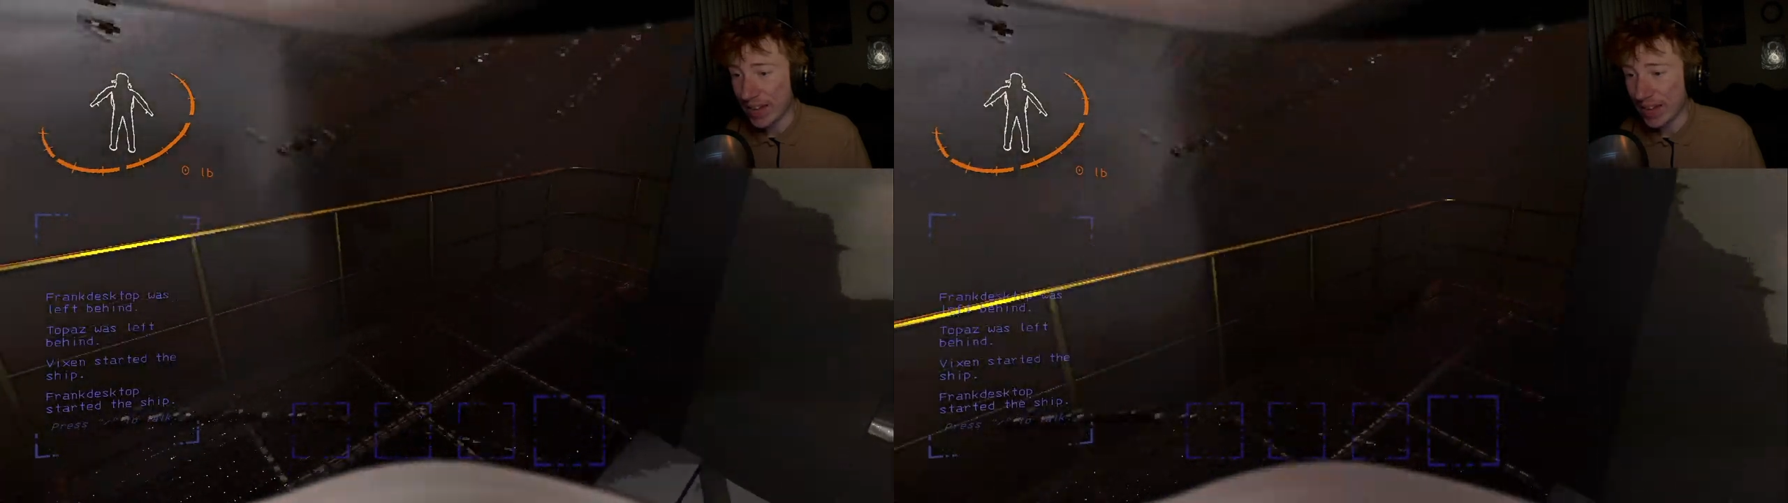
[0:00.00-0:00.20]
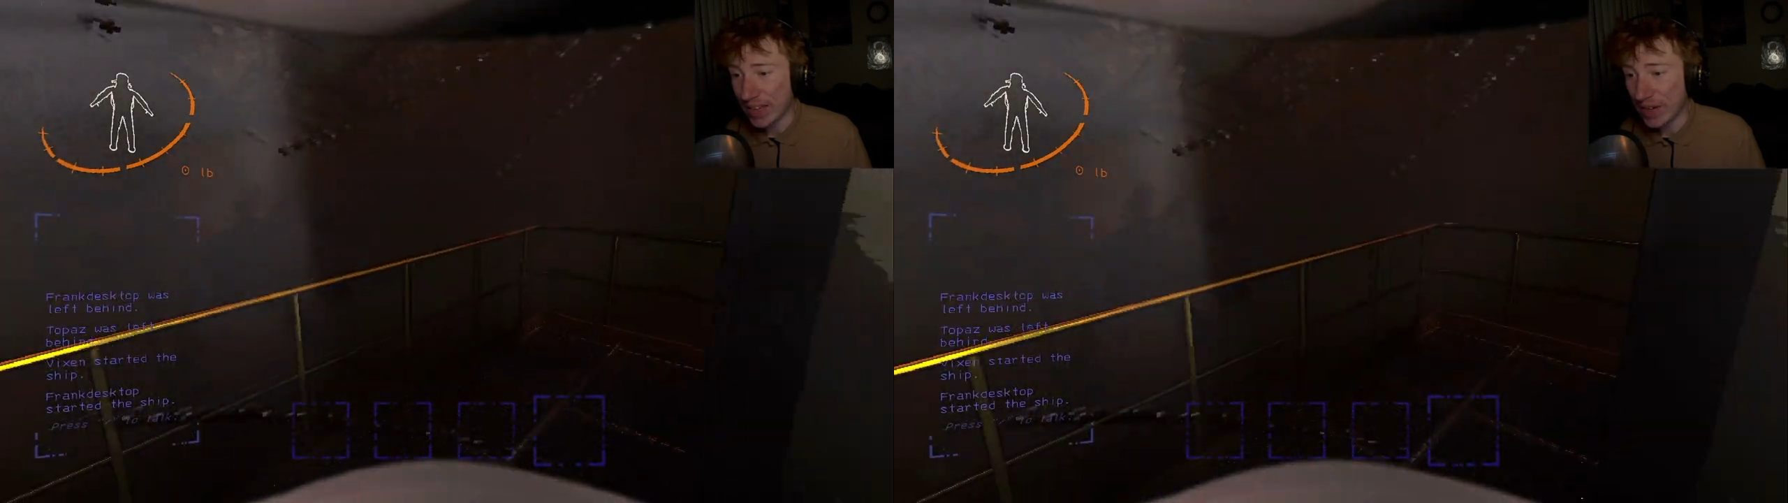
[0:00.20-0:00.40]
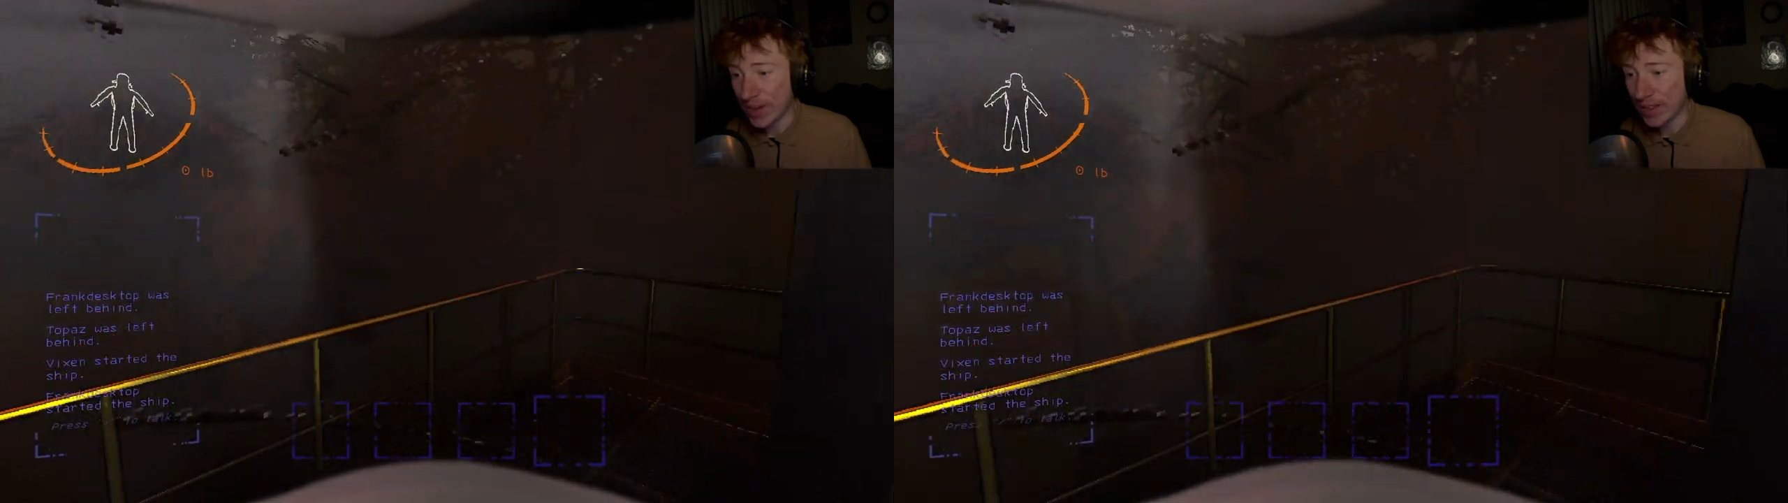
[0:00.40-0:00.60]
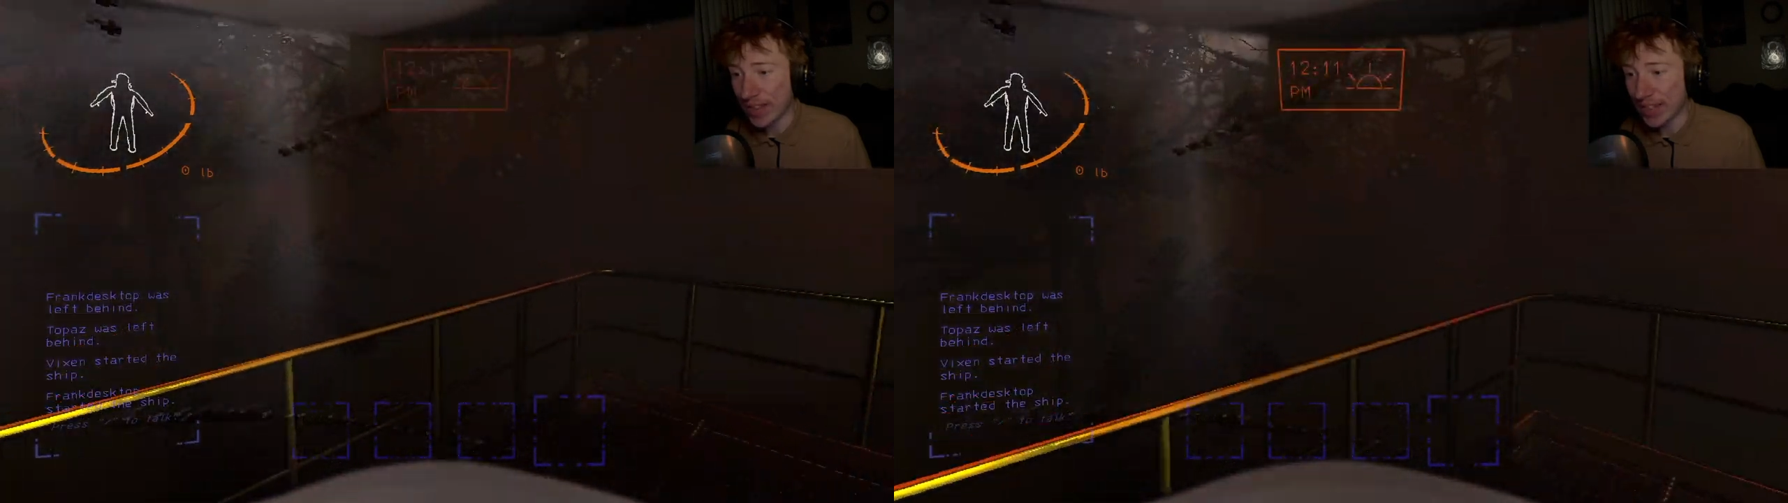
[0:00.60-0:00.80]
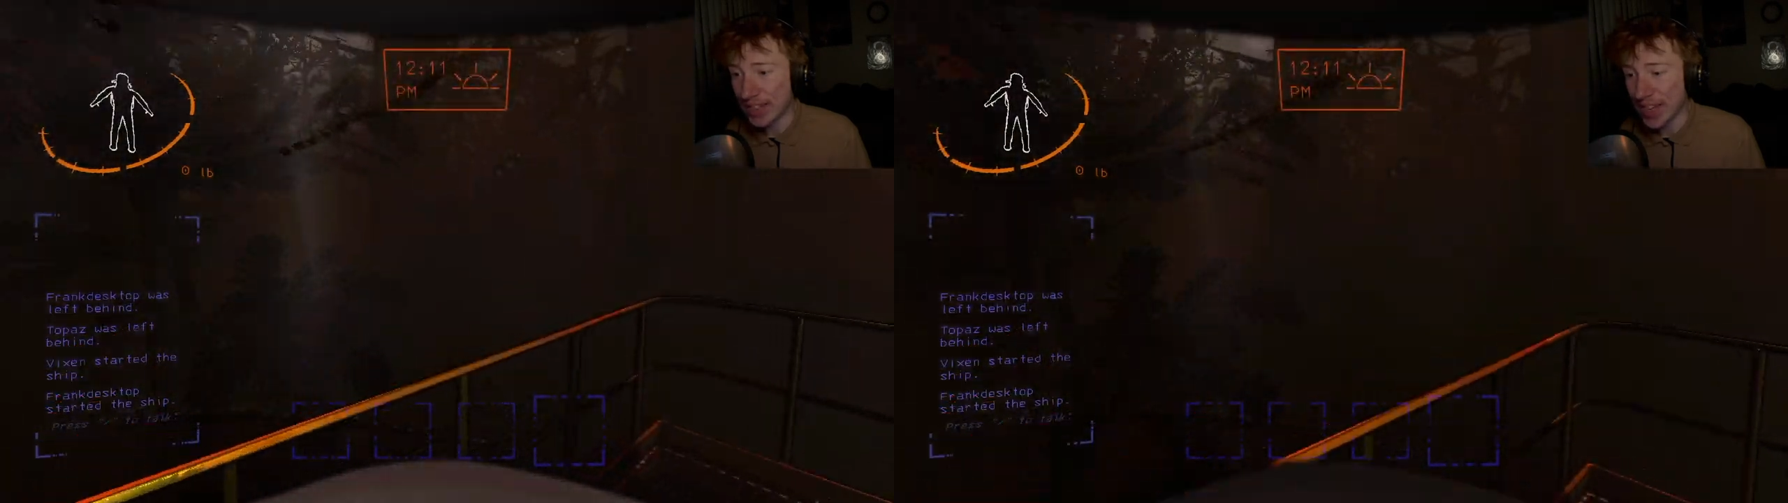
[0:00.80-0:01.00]
He went
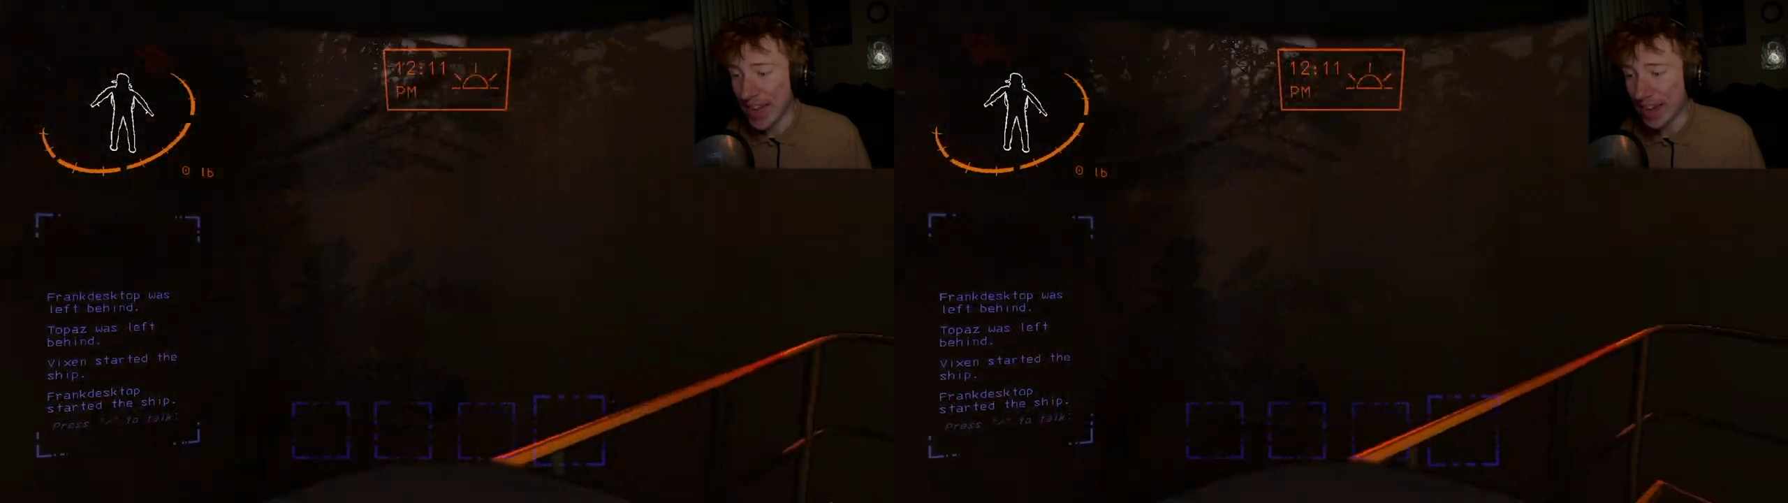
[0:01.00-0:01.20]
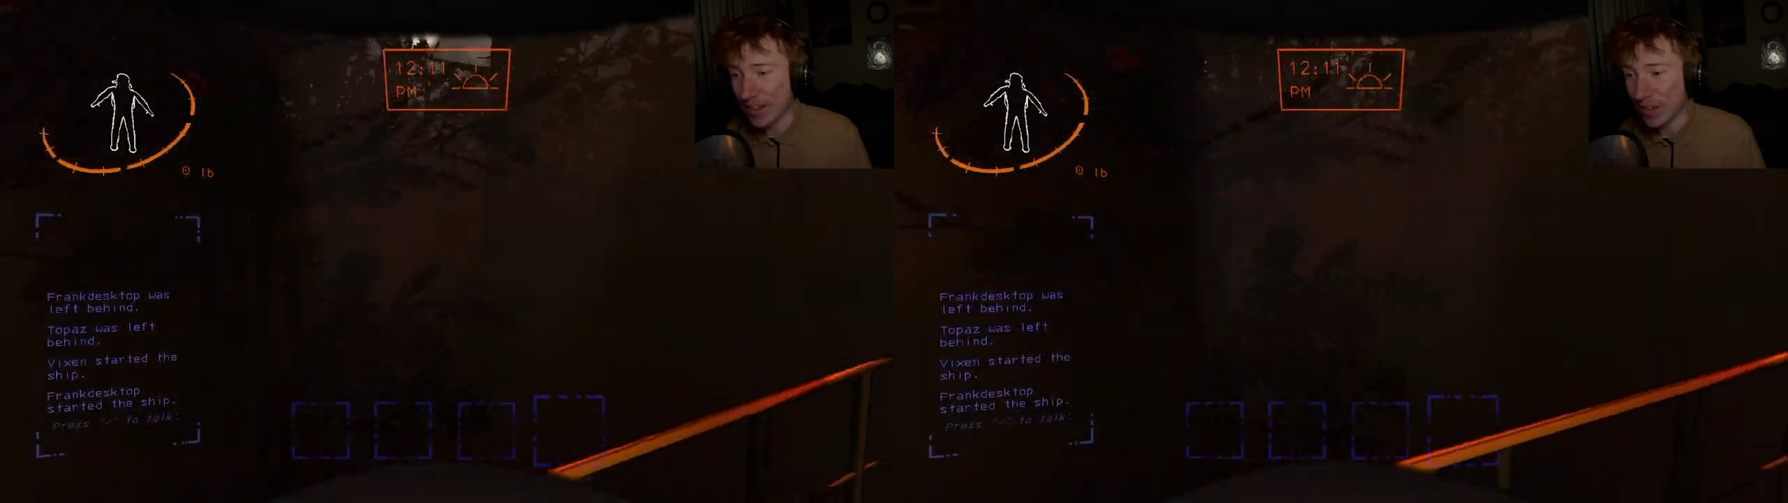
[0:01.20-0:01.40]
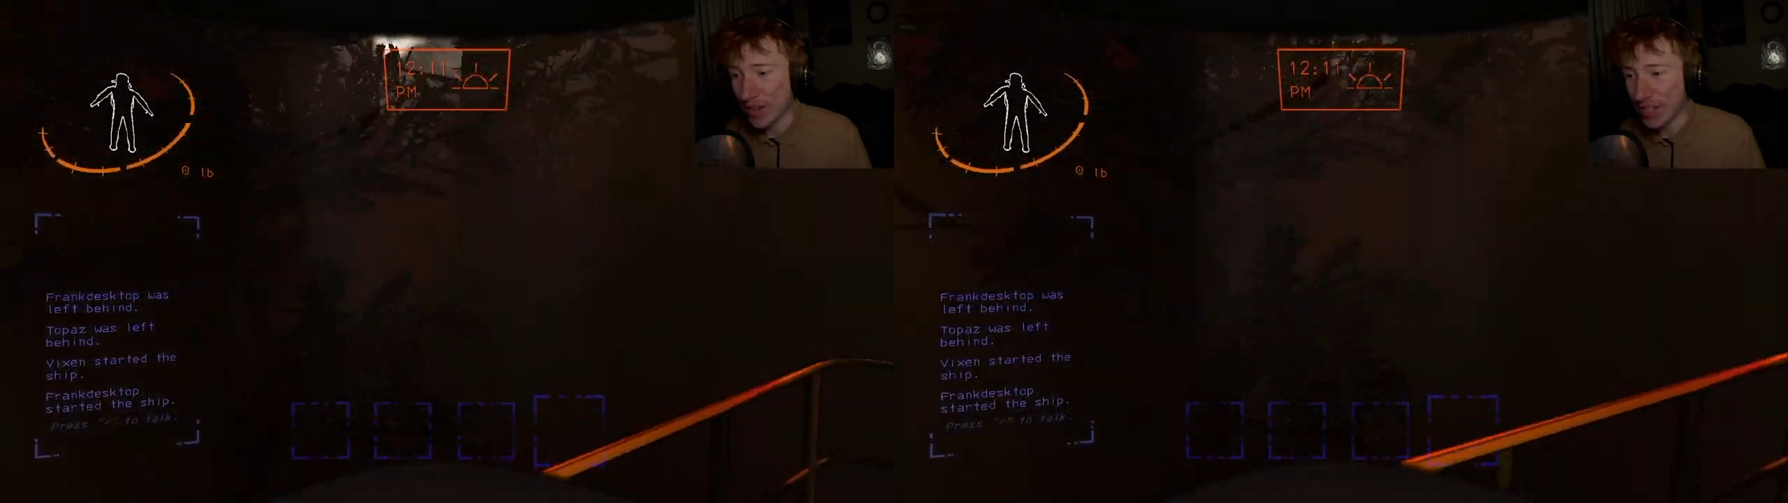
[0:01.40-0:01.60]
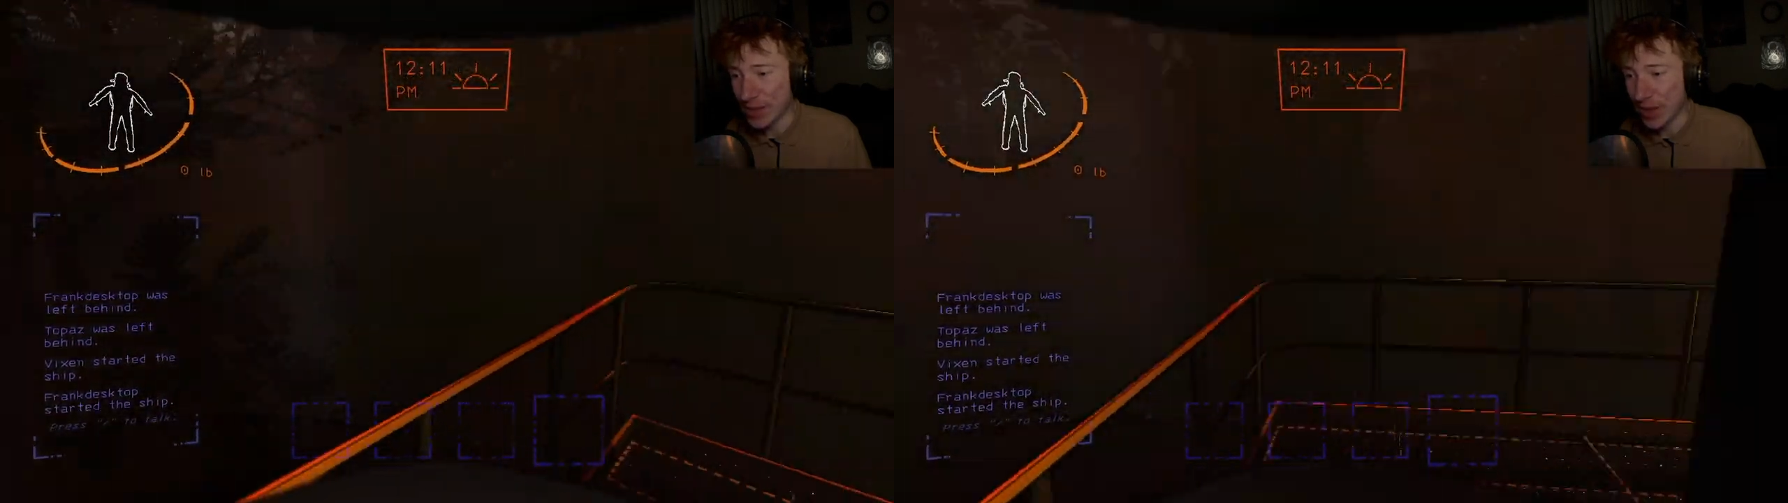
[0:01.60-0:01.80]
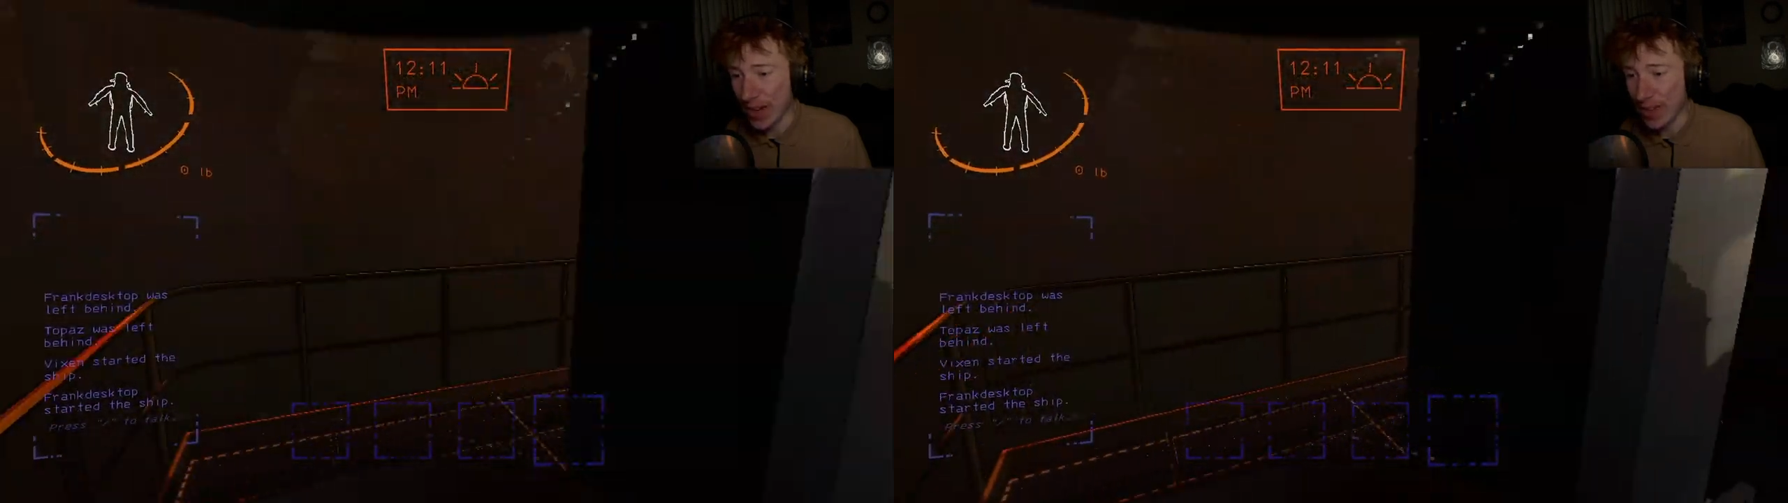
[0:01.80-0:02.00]
like diagonal this way,